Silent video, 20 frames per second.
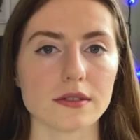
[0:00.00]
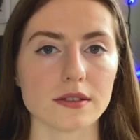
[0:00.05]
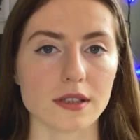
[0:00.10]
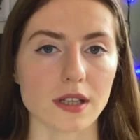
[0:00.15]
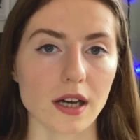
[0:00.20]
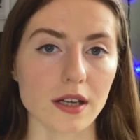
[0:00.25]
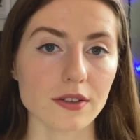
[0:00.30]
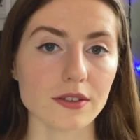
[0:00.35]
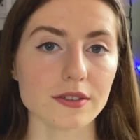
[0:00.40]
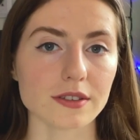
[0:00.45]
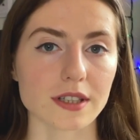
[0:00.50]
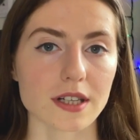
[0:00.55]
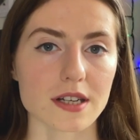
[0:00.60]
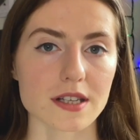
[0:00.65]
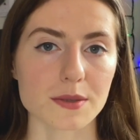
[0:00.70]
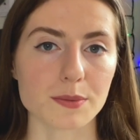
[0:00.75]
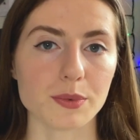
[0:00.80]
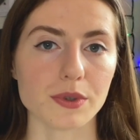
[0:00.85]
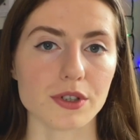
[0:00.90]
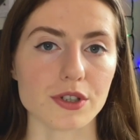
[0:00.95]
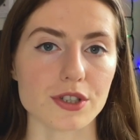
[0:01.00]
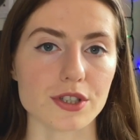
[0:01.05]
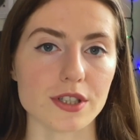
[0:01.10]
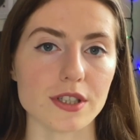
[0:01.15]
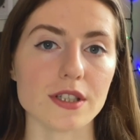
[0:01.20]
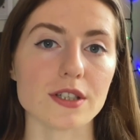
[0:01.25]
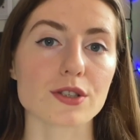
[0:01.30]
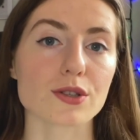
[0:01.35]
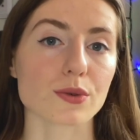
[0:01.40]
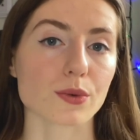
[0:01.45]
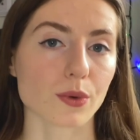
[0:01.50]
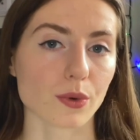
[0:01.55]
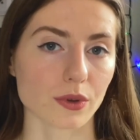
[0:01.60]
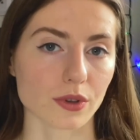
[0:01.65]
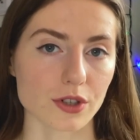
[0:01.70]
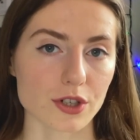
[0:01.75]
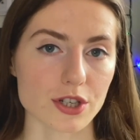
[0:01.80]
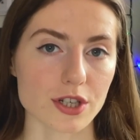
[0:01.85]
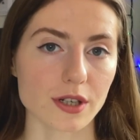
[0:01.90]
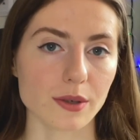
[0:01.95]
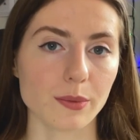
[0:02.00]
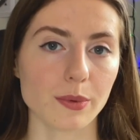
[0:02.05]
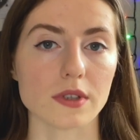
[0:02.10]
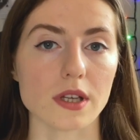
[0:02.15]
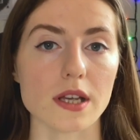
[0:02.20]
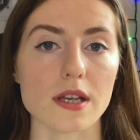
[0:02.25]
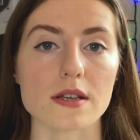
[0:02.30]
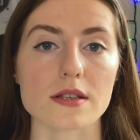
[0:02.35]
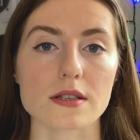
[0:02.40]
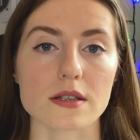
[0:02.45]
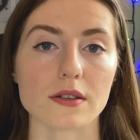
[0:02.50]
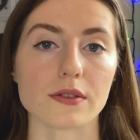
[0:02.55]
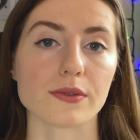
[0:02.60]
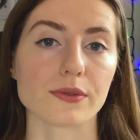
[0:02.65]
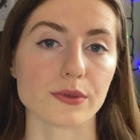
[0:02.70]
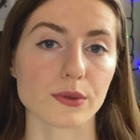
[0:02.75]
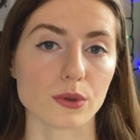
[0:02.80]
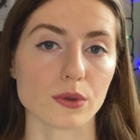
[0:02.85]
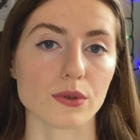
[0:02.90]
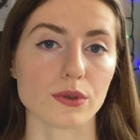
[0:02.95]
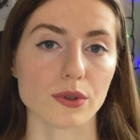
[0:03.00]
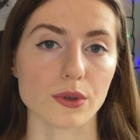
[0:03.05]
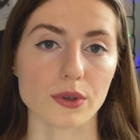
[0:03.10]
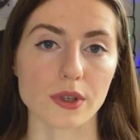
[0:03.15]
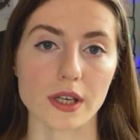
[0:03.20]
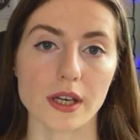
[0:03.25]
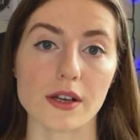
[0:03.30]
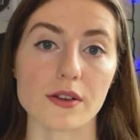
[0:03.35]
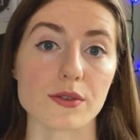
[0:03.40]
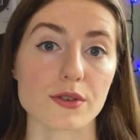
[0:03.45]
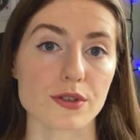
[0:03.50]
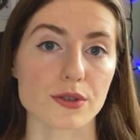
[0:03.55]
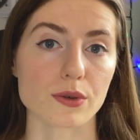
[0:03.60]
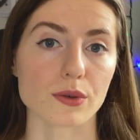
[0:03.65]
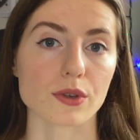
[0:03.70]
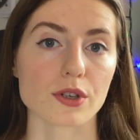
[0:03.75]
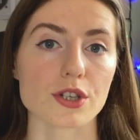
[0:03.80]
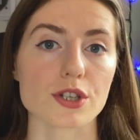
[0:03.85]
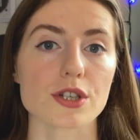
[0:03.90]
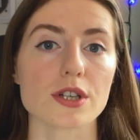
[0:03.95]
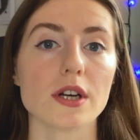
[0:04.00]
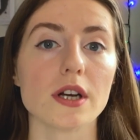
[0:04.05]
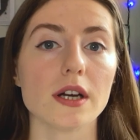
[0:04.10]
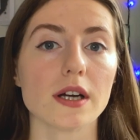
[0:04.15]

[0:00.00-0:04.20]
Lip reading: Darwin Trust PhD scholarship is a full UK research